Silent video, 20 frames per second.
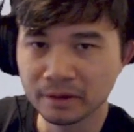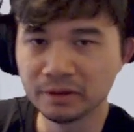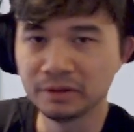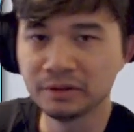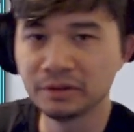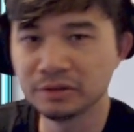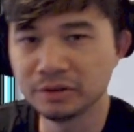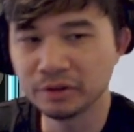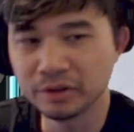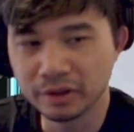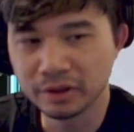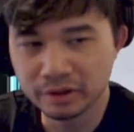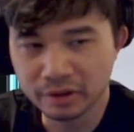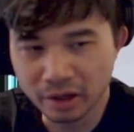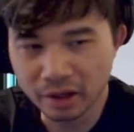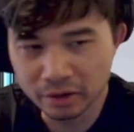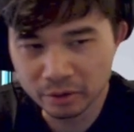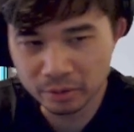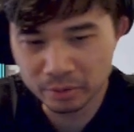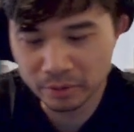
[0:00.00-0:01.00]
So that
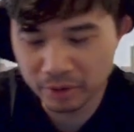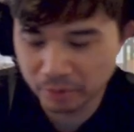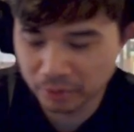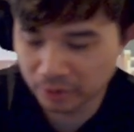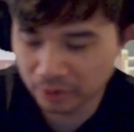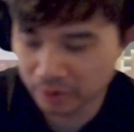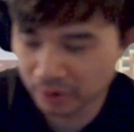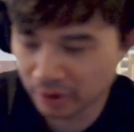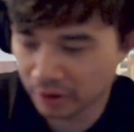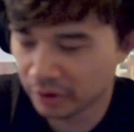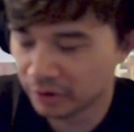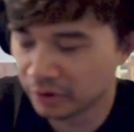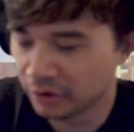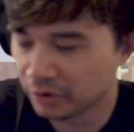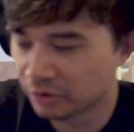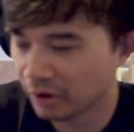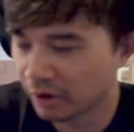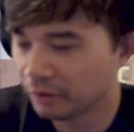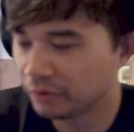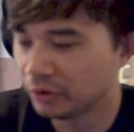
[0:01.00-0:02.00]
other people in the
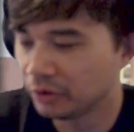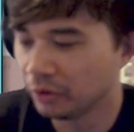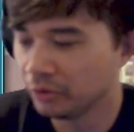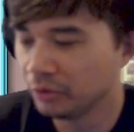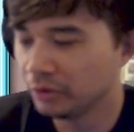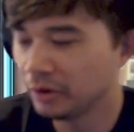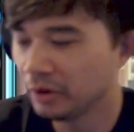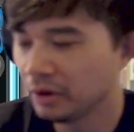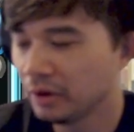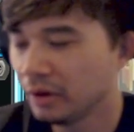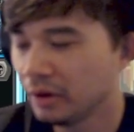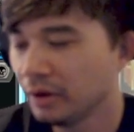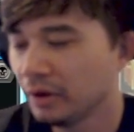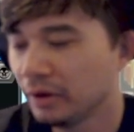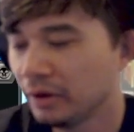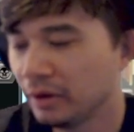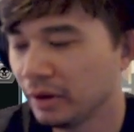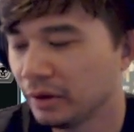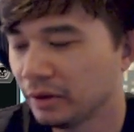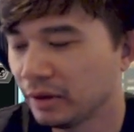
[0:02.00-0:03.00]
draft don't
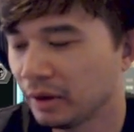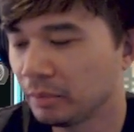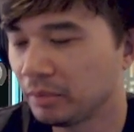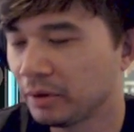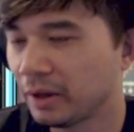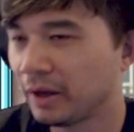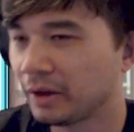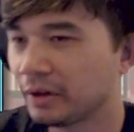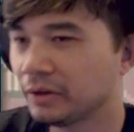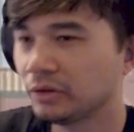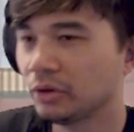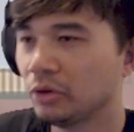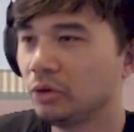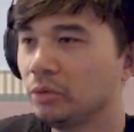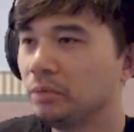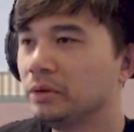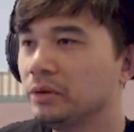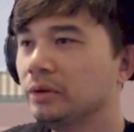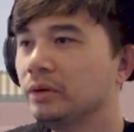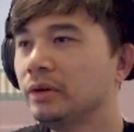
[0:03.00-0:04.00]
think that black is
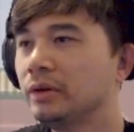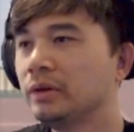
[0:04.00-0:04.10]
open.